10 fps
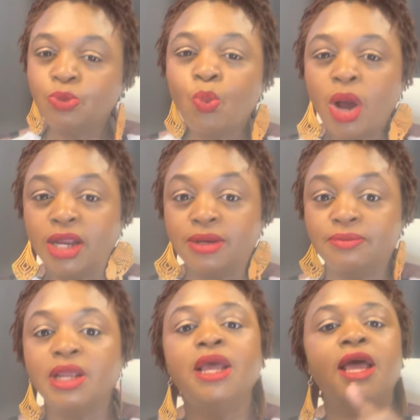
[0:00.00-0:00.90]
1.
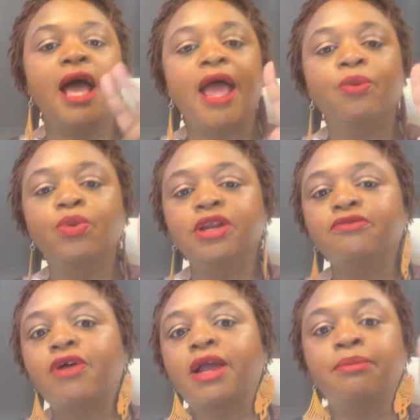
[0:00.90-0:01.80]
I
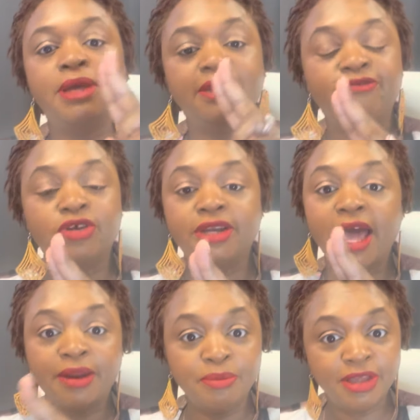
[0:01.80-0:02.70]
wouldn't recommend it for
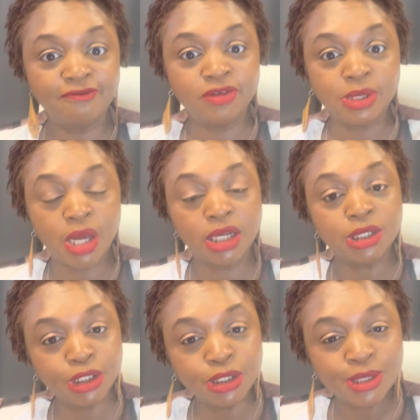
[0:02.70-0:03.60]
anatomy and
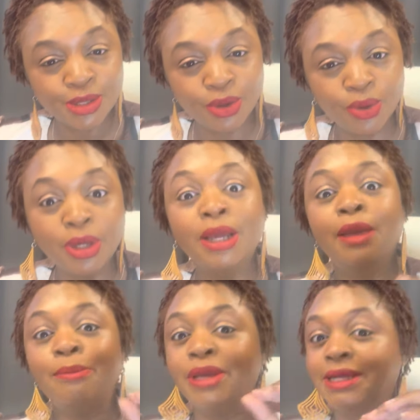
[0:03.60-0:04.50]
physiology 2
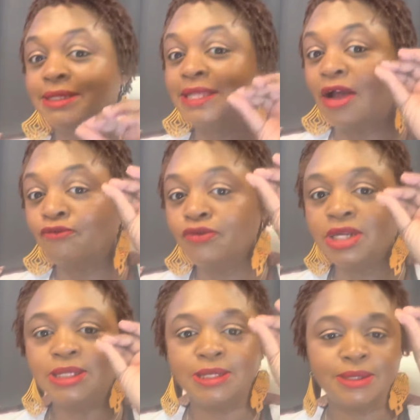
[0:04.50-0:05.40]
because that
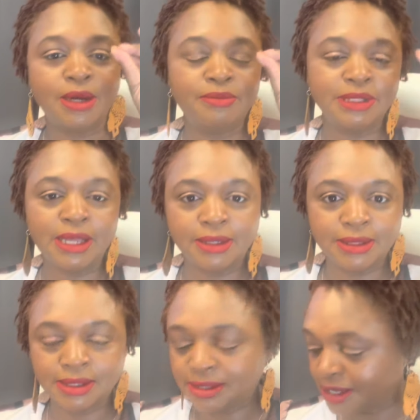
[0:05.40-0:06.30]
really determines how
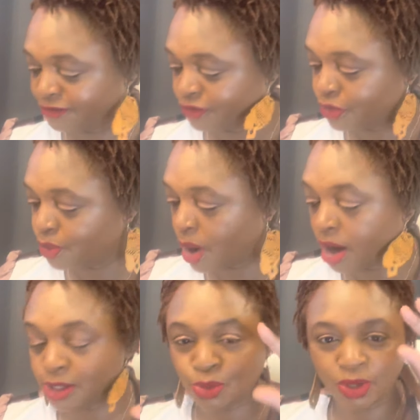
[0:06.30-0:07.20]
successful you
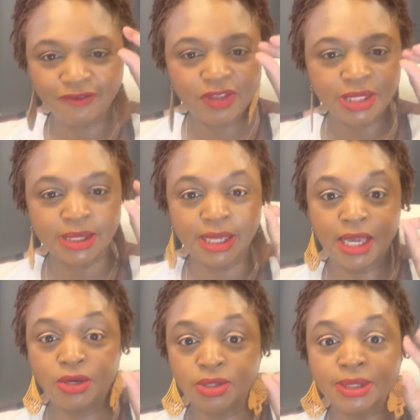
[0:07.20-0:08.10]
are. It's one of the
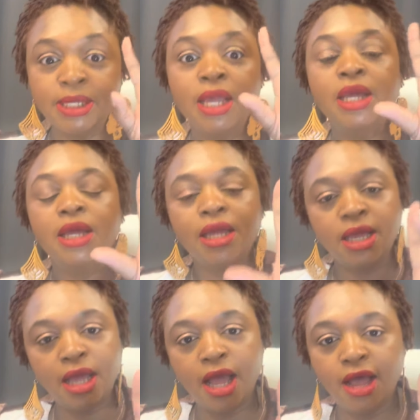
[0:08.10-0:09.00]
indicators
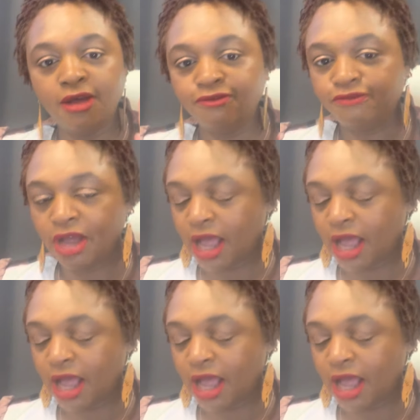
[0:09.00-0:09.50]
of